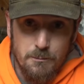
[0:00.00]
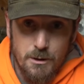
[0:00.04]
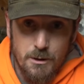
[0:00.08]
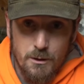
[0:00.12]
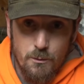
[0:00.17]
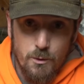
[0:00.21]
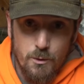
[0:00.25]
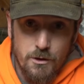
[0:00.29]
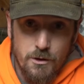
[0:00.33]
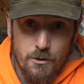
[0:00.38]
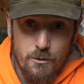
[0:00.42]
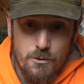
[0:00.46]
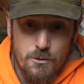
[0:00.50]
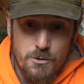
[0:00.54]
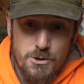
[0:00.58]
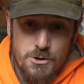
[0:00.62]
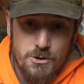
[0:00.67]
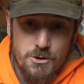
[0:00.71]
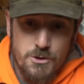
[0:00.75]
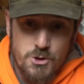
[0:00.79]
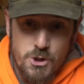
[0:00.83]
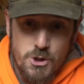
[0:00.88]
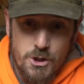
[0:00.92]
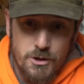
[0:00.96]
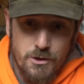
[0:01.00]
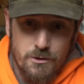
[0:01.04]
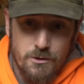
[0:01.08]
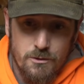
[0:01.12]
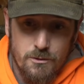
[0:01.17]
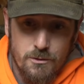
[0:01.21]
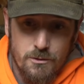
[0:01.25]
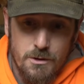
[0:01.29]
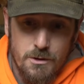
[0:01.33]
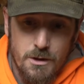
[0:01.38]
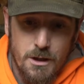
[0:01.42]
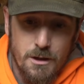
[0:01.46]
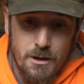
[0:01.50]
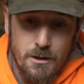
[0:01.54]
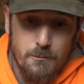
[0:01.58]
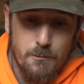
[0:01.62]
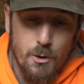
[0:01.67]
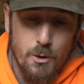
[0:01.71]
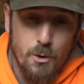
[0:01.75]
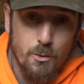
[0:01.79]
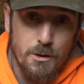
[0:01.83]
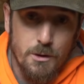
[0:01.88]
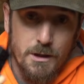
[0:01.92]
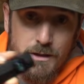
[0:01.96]
but I would encourage you to check out
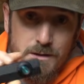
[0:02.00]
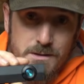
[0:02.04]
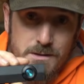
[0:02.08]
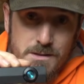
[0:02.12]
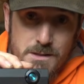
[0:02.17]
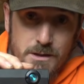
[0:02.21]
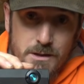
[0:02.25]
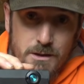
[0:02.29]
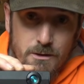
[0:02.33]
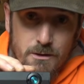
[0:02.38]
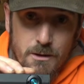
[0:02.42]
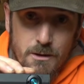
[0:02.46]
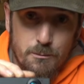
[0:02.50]
Olight's sale.